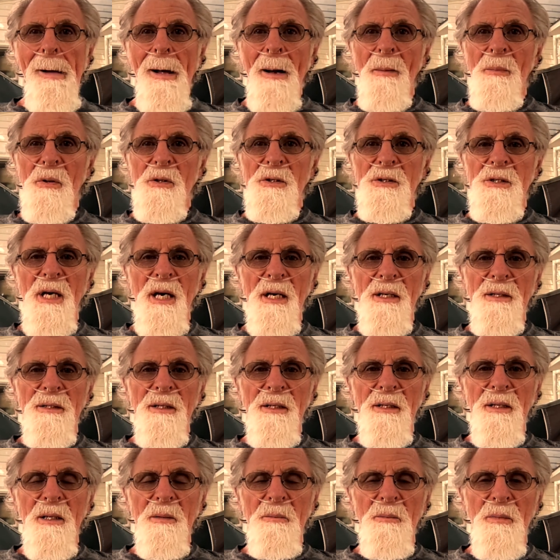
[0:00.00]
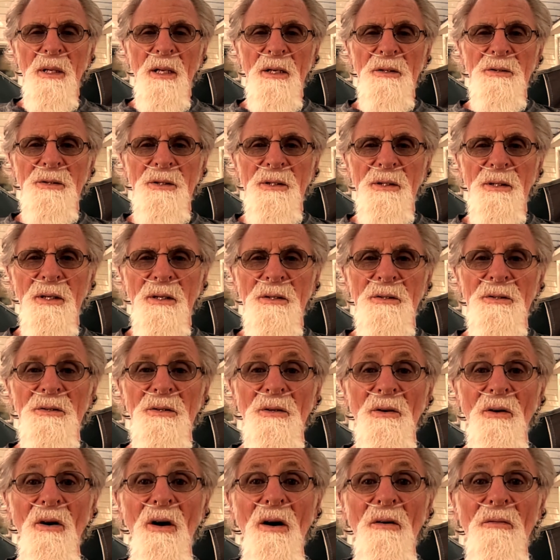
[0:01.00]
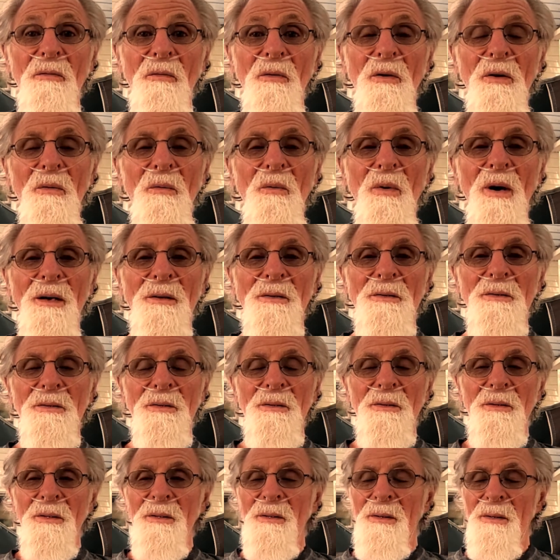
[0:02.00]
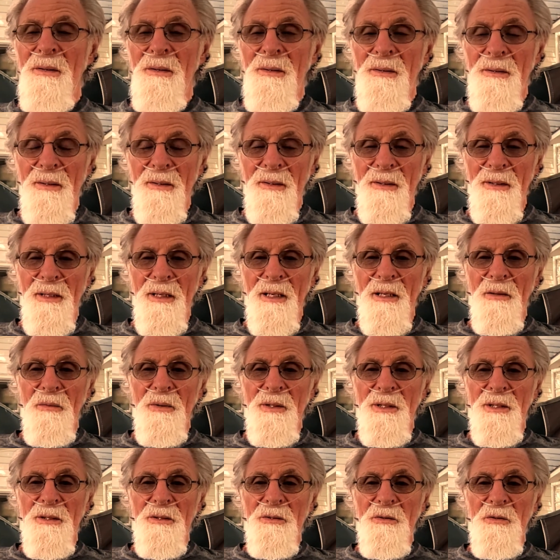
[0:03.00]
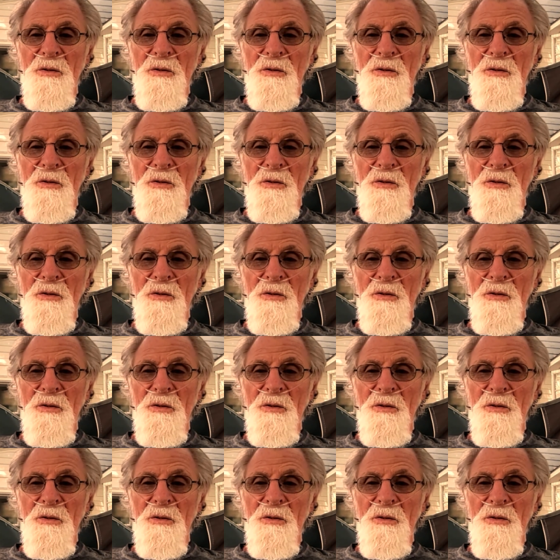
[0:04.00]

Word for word: protecting and blessing us, and off we went. Again, we didn't